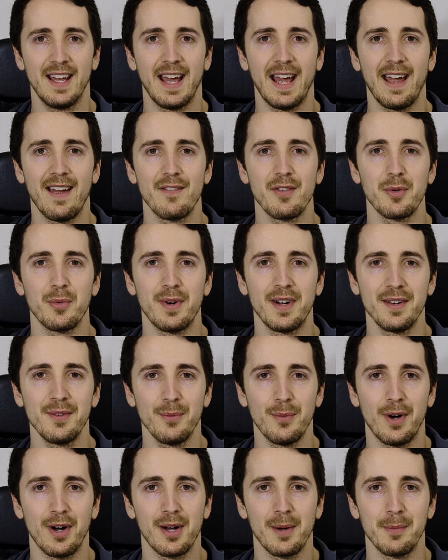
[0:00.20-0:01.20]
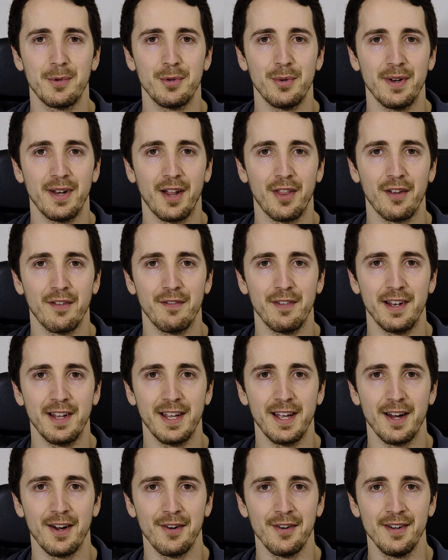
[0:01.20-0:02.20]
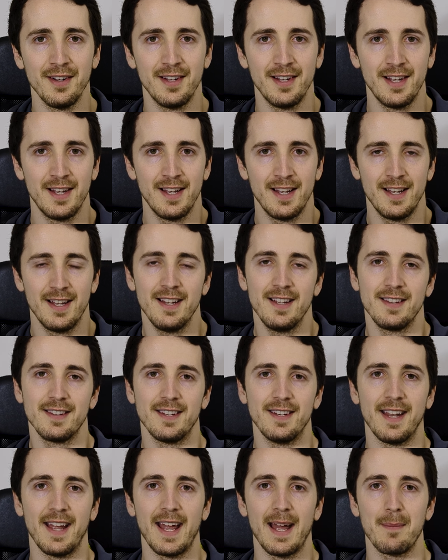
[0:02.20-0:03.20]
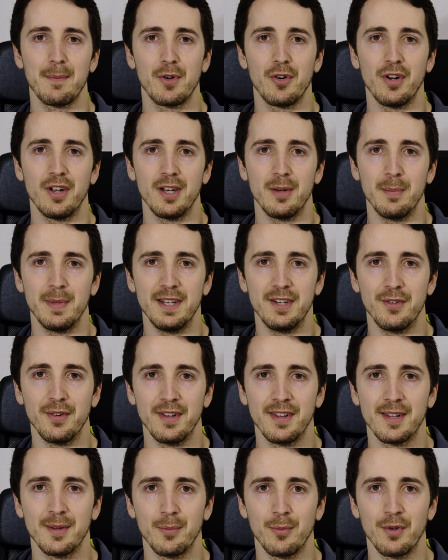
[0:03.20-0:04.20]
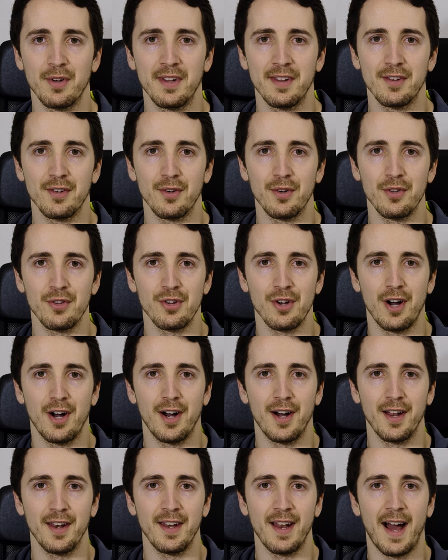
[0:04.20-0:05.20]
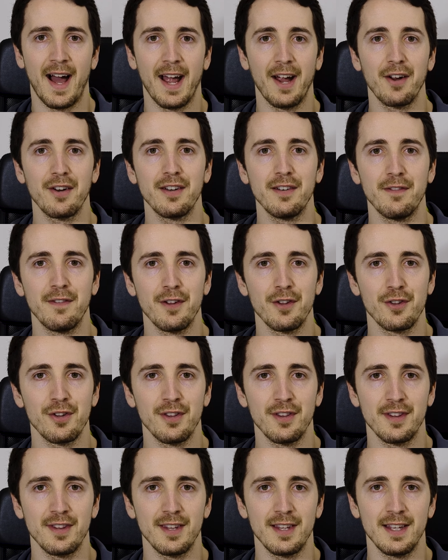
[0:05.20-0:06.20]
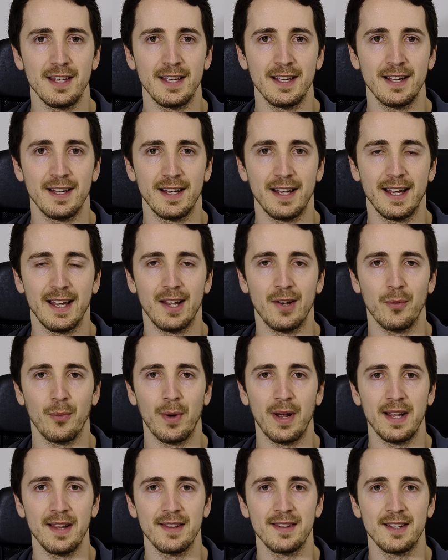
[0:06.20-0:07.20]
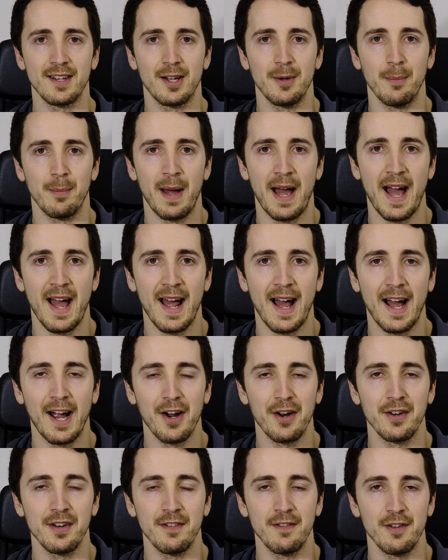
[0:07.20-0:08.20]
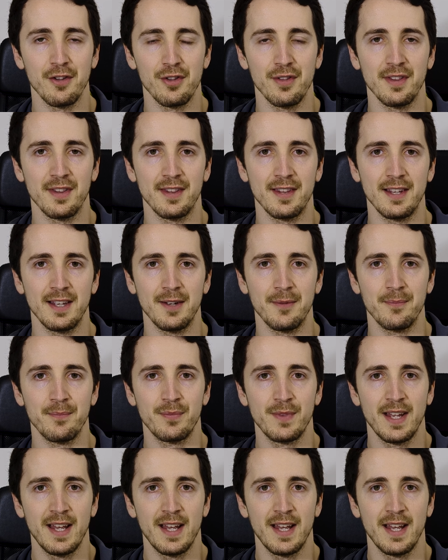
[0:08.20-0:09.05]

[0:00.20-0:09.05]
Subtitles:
Hey everyone, welcome to another video. Today I'm going to be doing some research on iron deficiency and ways to combat iron deficiency.